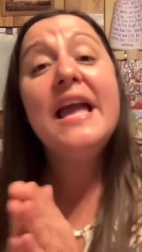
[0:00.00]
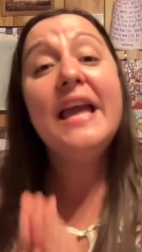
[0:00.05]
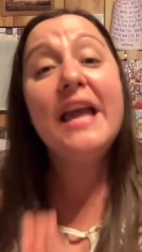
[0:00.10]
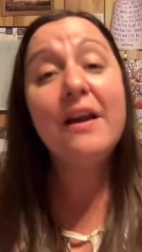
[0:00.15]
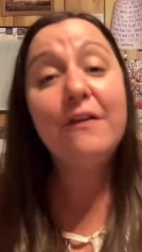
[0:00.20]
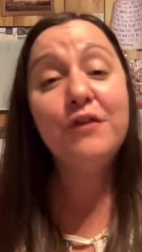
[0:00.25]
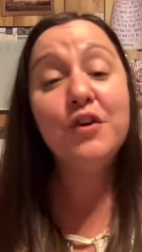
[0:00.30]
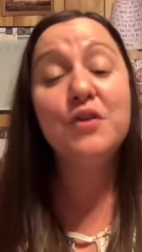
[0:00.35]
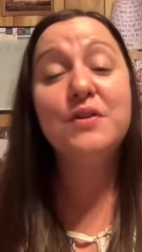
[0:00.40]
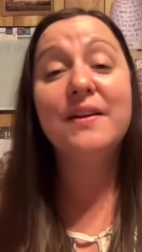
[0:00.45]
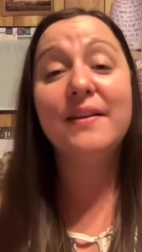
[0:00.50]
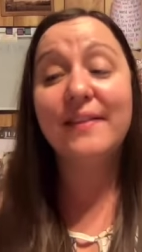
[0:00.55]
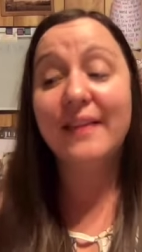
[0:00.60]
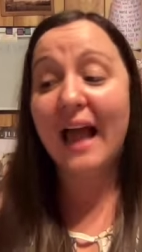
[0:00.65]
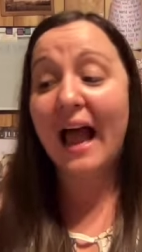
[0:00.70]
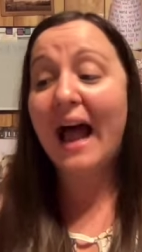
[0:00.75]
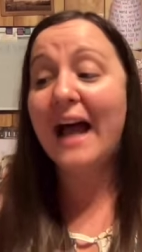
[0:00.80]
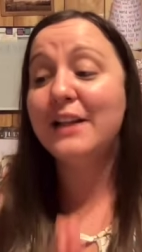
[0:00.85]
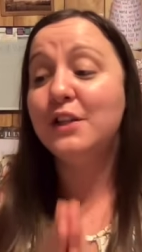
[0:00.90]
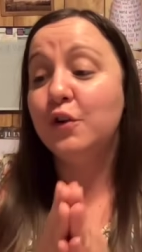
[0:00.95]
if you
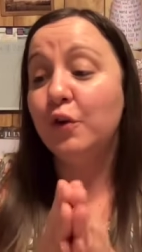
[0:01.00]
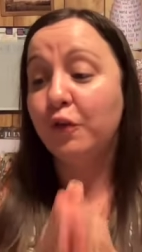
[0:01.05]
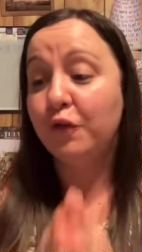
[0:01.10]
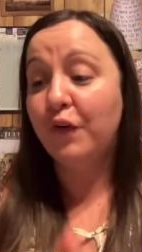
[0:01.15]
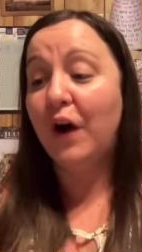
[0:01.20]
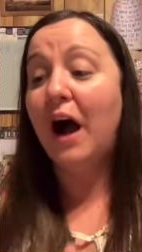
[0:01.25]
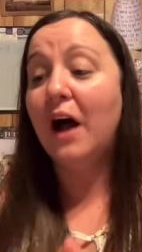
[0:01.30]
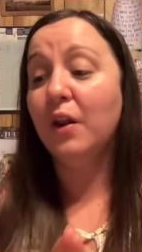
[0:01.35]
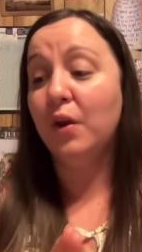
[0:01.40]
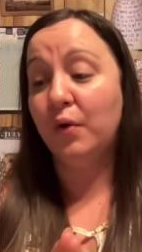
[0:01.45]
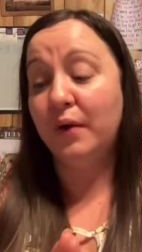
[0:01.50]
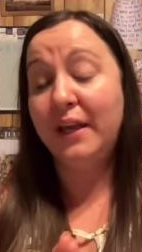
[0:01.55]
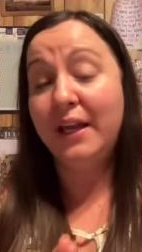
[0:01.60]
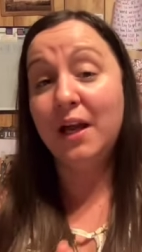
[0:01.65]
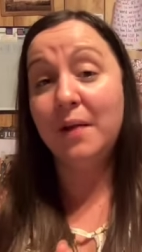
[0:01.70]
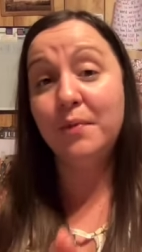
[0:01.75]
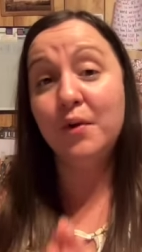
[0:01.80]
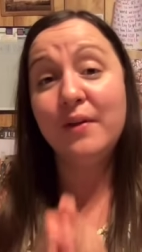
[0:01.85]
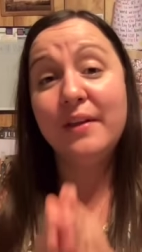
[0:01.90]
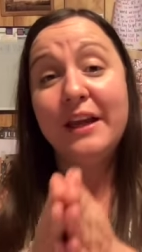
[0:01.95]
decide to follow
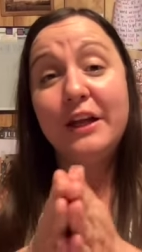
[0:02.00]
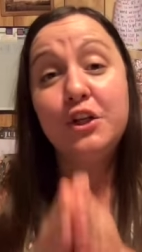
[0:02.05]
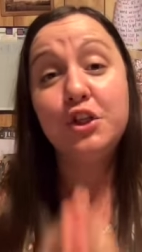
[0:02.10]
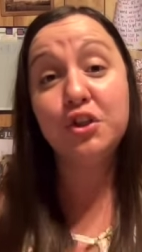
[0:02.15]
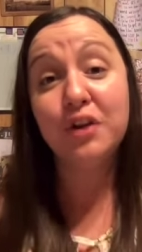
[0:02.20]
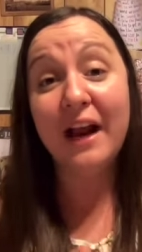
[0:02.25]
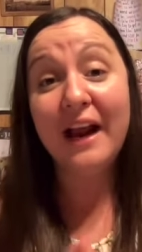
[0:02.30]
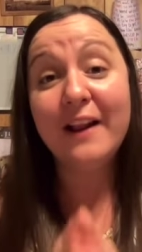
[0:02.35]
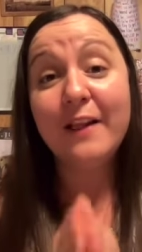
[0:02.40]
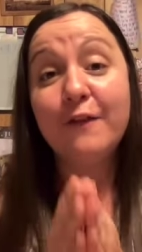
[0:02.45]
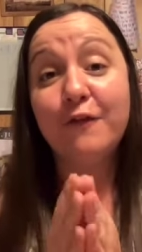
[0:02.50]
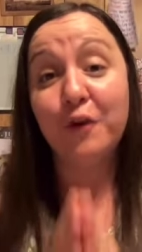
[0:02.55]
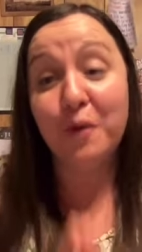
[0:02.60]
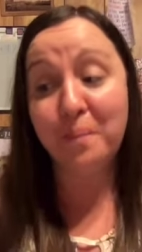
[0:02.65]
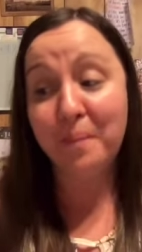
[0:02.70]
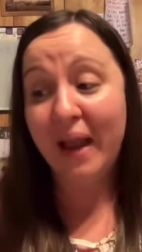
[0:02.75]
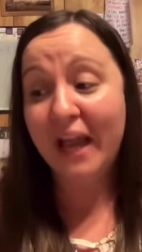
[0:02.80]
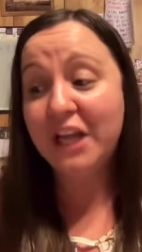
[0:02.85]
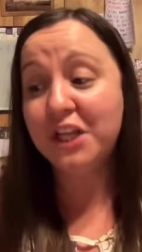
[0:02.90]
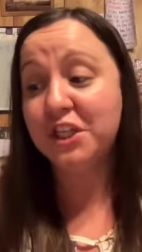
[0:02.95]
him. You see,
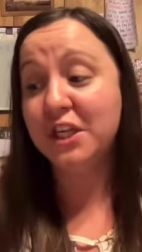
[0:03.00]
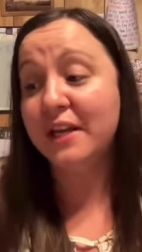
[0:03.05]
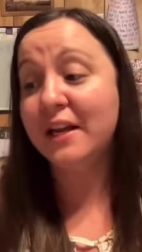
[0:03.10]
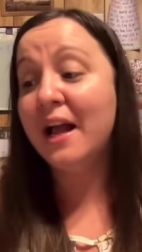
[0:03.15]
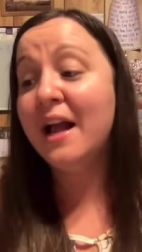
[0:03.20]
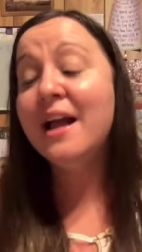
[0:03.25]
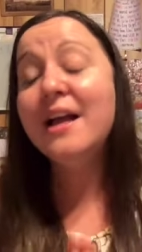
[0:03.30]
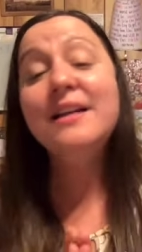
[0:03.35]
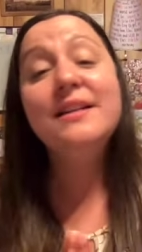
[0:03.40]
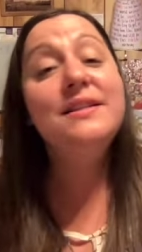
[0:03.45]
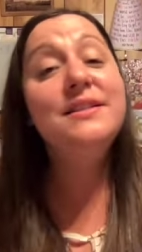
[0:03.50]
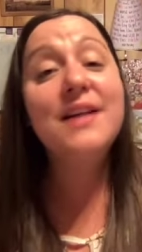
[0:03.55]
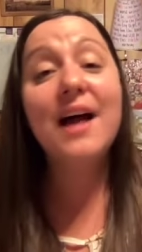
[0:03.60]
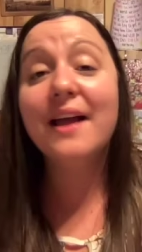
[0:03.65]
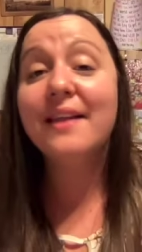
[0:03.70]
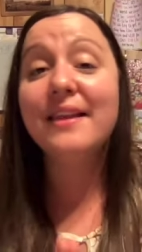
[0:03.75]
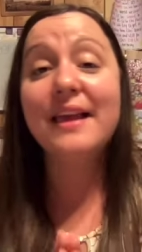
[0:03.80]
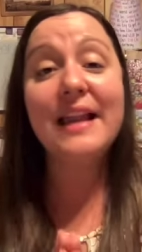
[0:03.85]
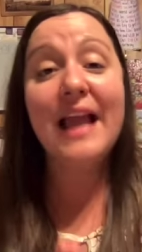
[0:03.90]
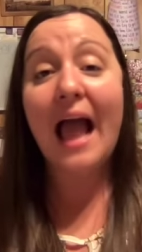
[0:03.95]
transformation
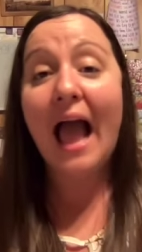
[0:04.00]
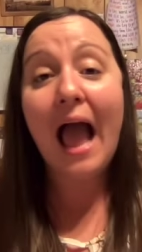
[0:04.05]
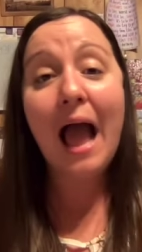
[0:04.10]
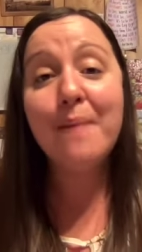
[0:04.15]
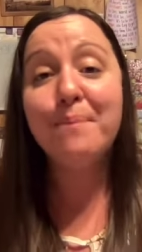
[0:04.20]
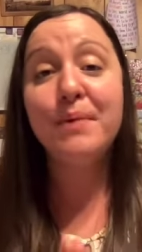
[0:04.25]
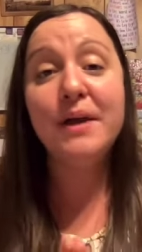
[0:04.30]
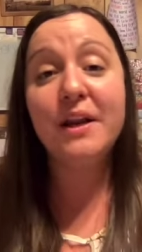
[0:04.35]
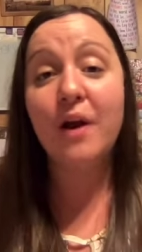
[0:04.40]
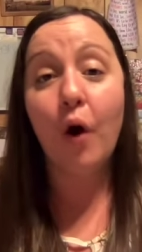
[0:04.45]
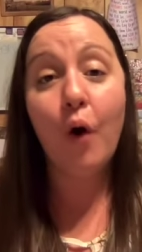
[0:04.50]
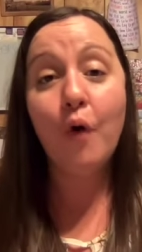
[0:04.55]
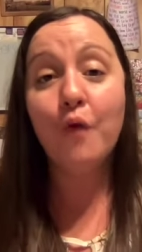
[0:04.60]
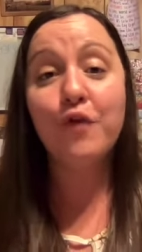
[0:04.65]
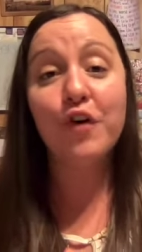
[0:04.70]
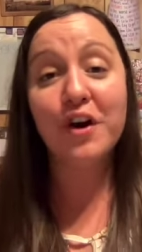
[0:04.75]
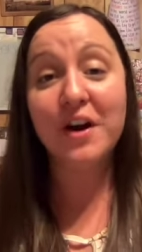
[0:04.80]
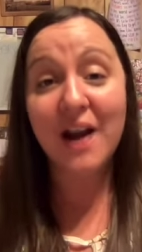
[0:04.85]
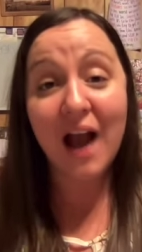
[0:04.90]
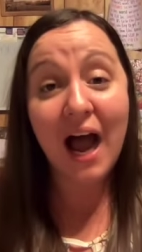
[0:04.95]
doesn't happen
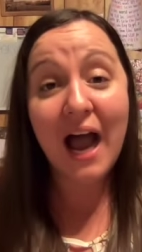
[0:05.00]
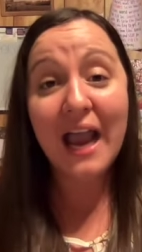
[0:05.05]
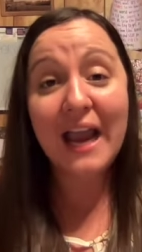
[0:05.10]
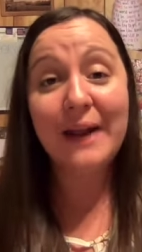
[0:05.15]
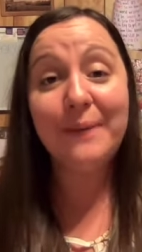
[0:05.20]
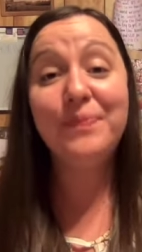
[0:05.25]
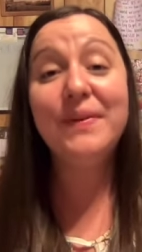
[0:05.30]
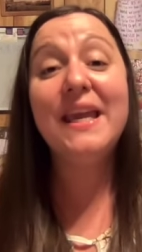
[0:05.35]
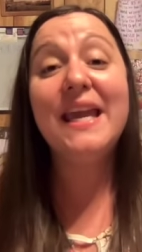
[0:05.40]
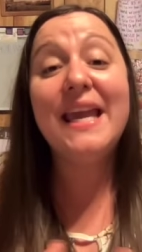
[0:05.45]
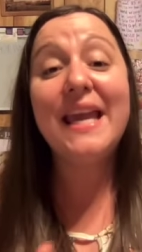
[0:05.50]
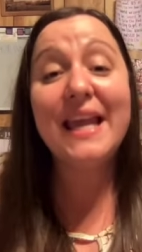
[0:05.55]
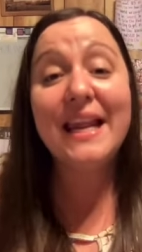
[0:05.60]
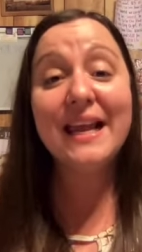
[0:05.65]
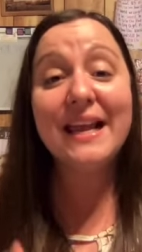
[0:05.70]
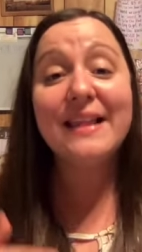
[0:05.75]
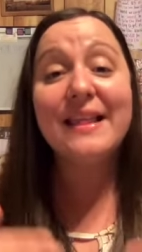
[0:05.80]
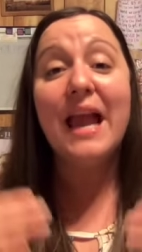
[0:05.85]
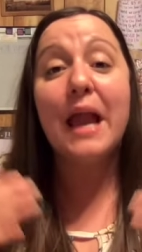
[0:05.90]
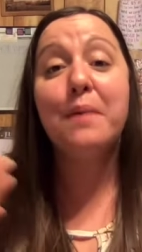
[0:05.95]
overnight, it
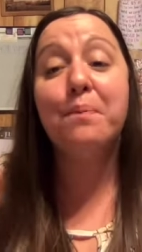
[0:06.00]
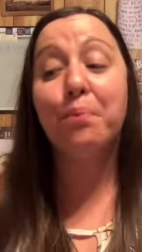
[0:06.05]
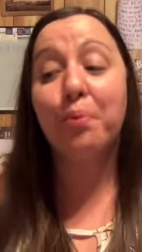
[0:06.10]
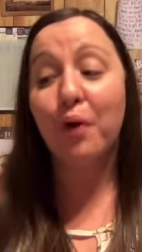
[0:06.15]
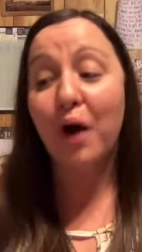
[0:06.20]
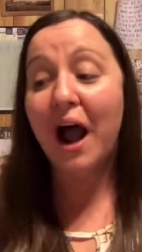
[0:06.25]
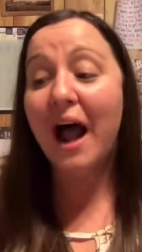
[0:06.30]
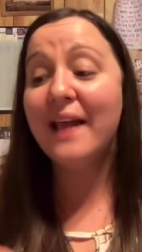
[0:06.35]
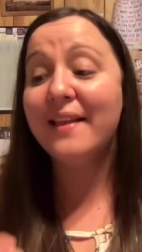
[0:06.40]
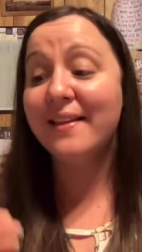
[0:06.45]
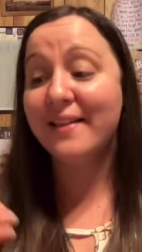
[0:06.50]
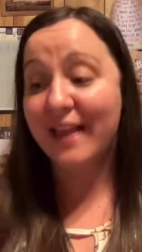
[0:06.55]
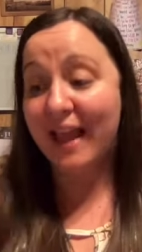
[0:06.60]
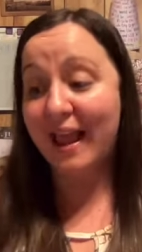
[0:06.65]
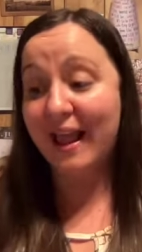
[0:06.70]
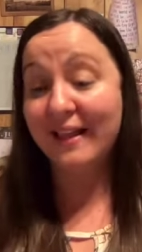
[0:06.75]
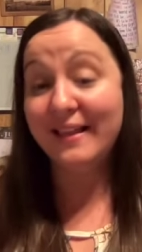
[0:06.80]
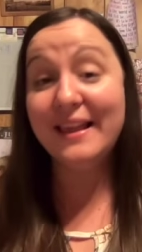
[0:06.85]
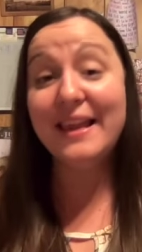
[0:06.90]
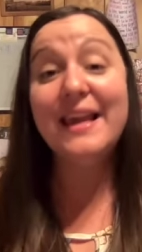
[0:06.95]
is a
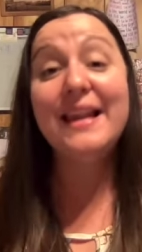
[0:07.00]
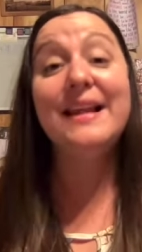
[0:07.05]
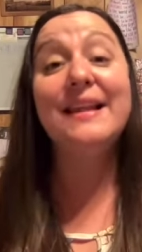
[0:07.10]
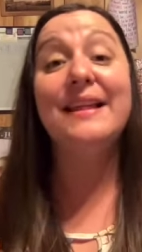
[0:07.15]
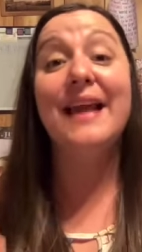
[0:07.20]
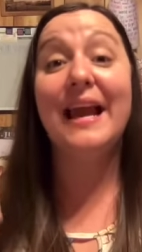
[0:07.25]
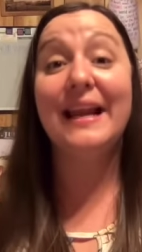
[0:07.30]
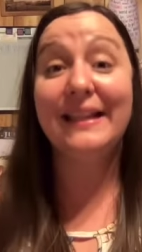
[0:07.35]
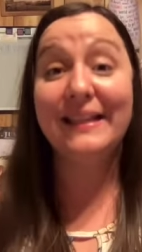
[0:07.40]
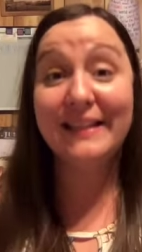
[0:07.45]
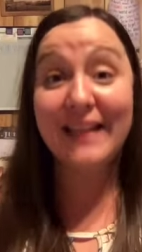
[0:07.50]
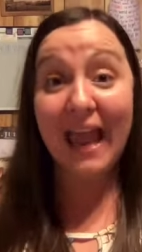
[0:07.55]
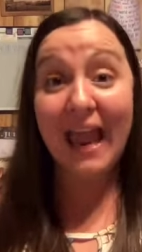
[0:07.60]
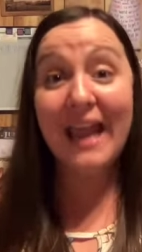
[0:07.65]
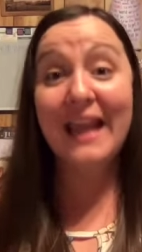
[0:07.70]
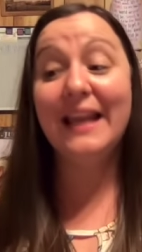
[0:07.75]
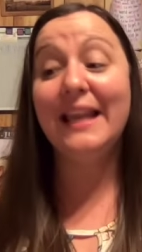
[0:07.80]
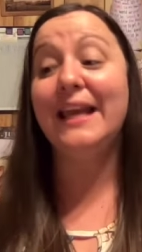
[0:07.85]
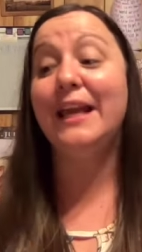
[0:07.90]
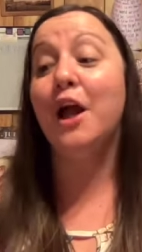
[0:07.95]
process, it is a
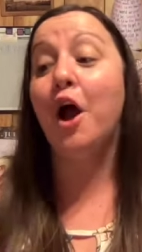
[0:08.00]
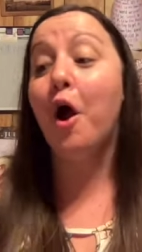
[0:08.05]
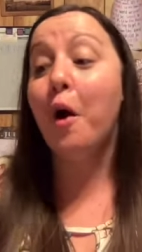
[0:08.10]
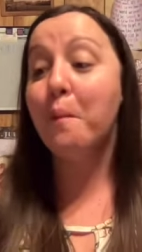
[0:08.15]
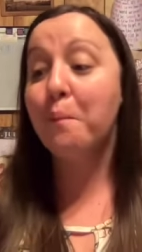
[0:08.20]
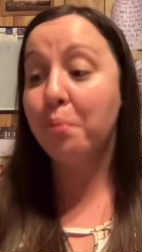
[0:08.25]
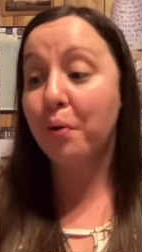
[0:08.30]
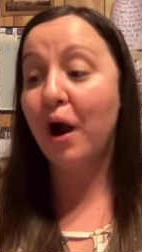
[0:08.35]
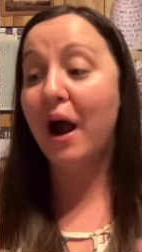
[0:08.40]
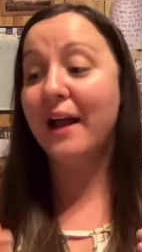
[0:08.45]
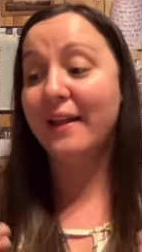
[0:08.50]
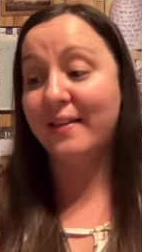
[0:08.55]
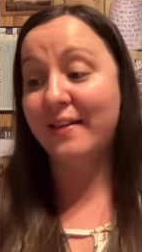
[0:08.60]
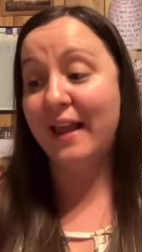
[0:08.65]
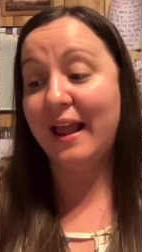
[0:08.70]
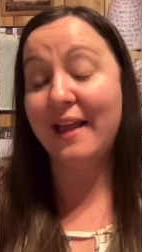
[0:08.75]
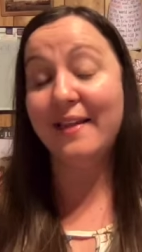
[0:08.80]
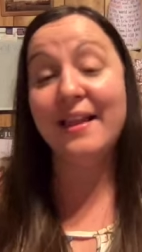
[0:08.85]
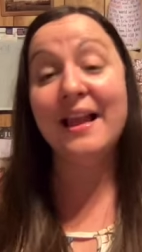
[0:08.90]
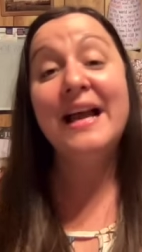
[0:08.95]
daily
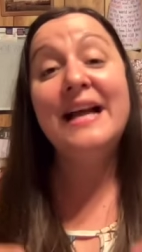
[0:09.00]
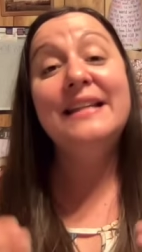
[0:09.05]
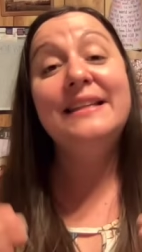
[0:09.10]
process.